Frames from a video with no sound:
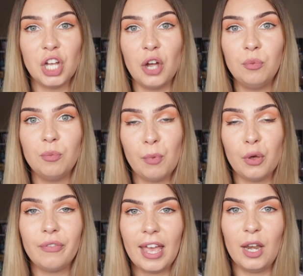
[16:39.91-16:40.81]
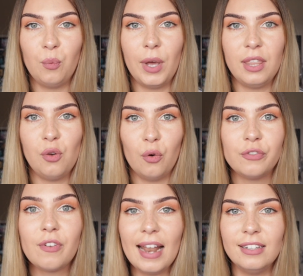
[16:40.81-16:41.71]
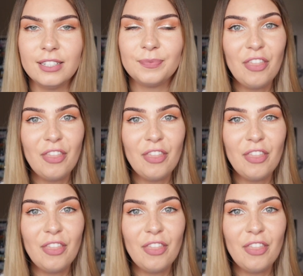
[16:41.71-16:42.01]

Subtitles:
don't move in with your friend.